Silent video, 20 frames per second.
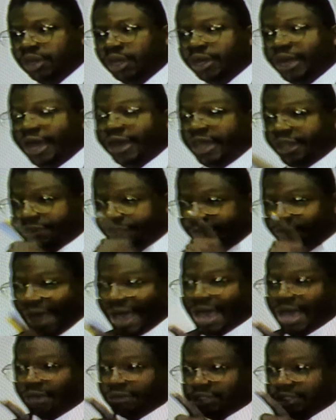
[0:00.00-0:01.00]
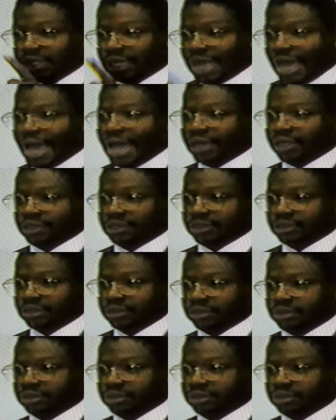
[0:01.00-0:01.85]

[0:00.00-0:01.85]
Now there's 5 salats,